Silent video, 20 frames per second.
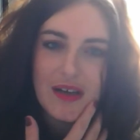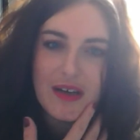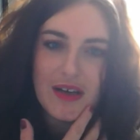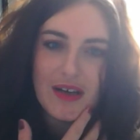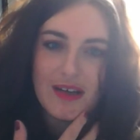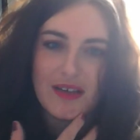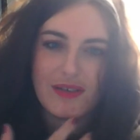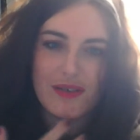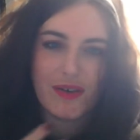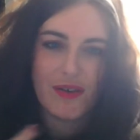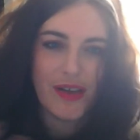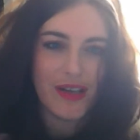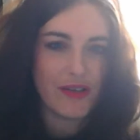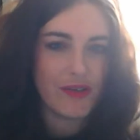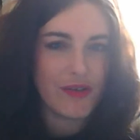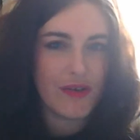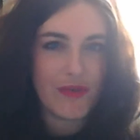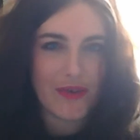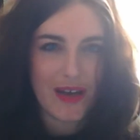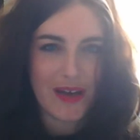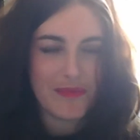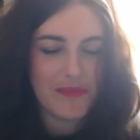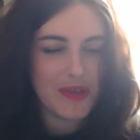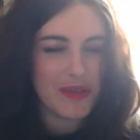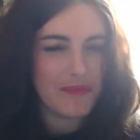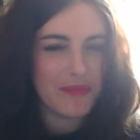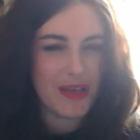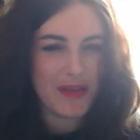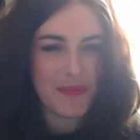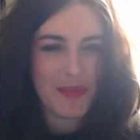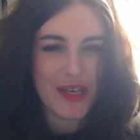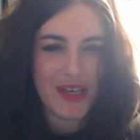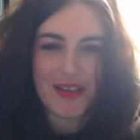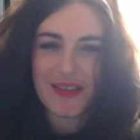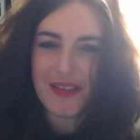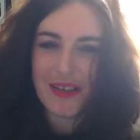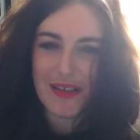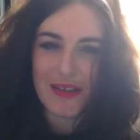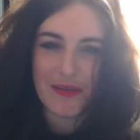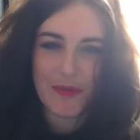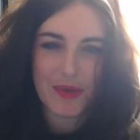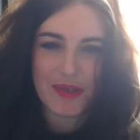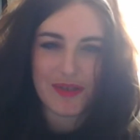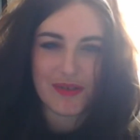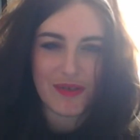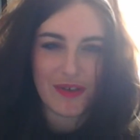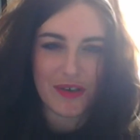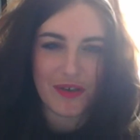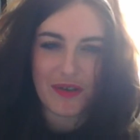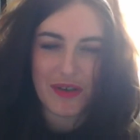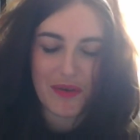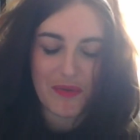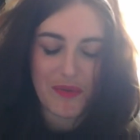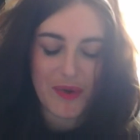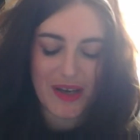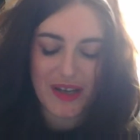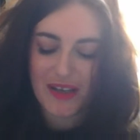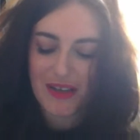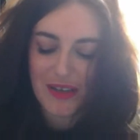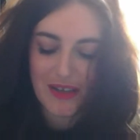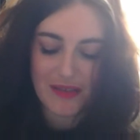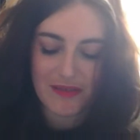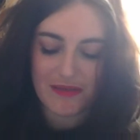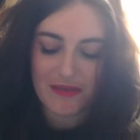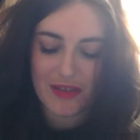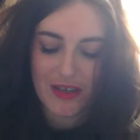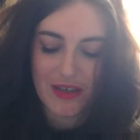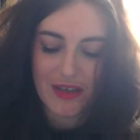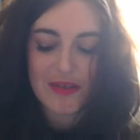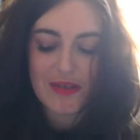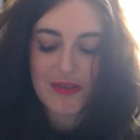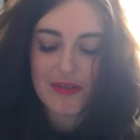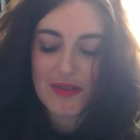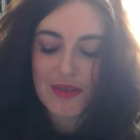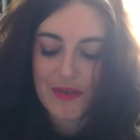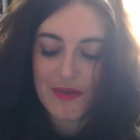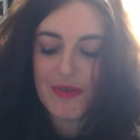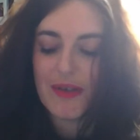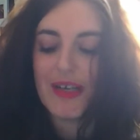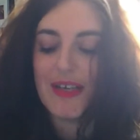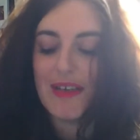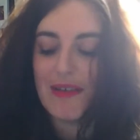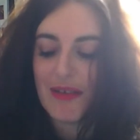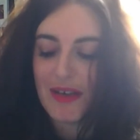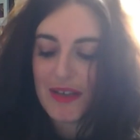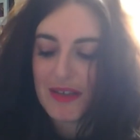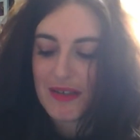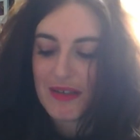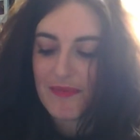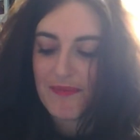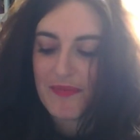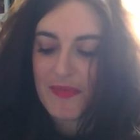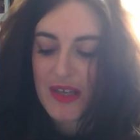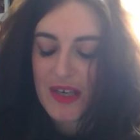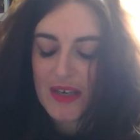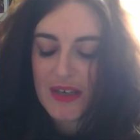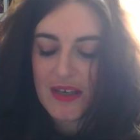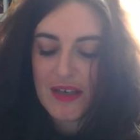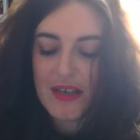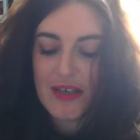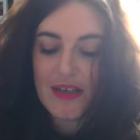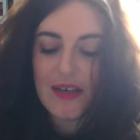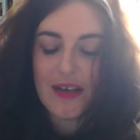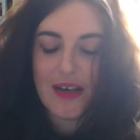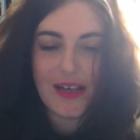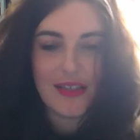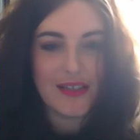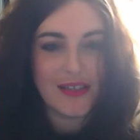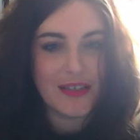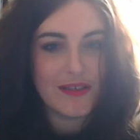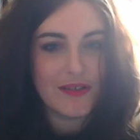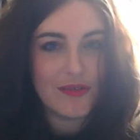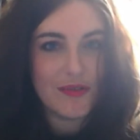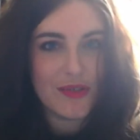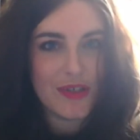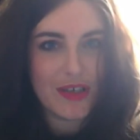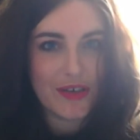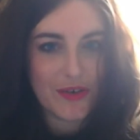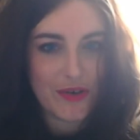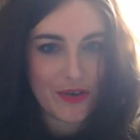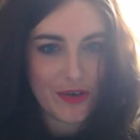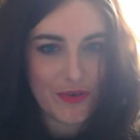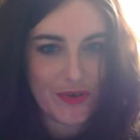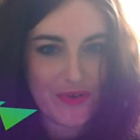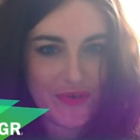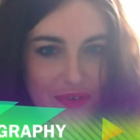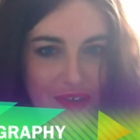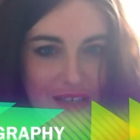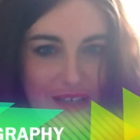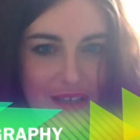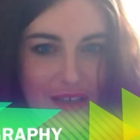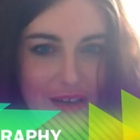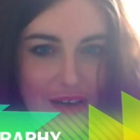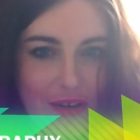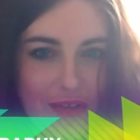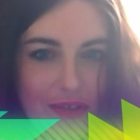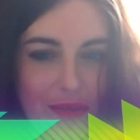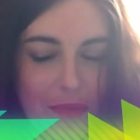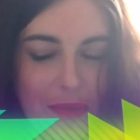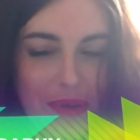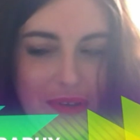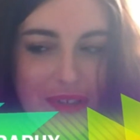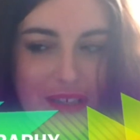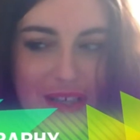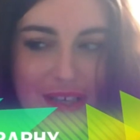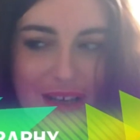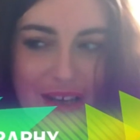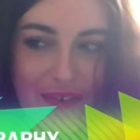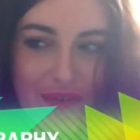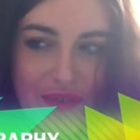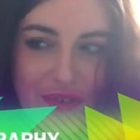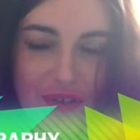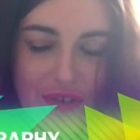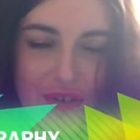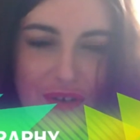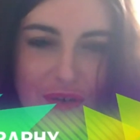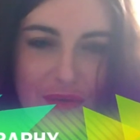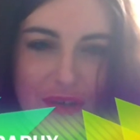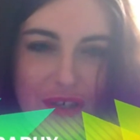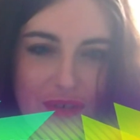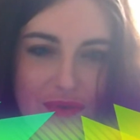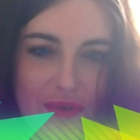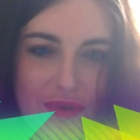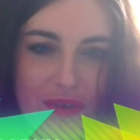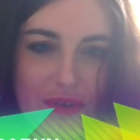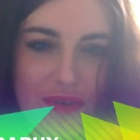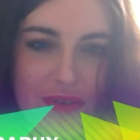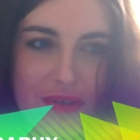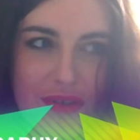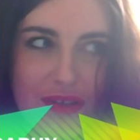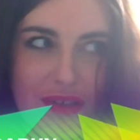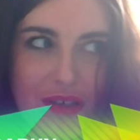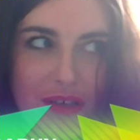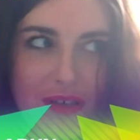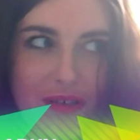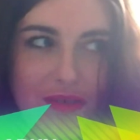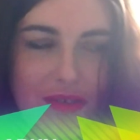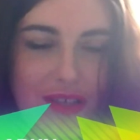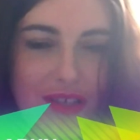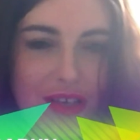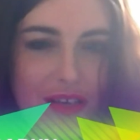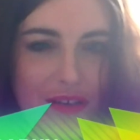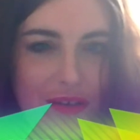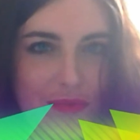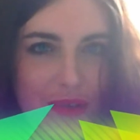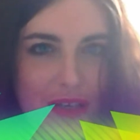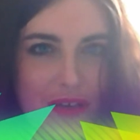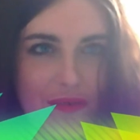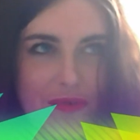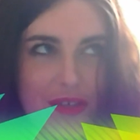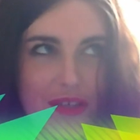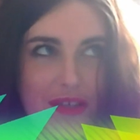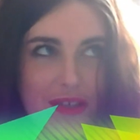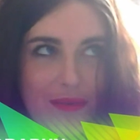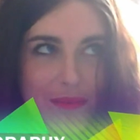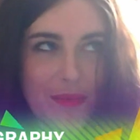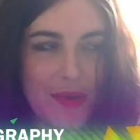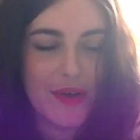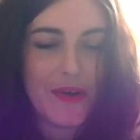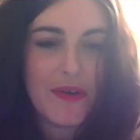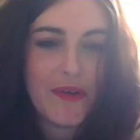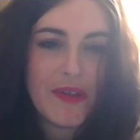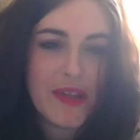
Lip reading: I sort of had a cramp in my bed and it wasn't going away. And so anyways, I did do the echography on the Monday after, which was the second week of December.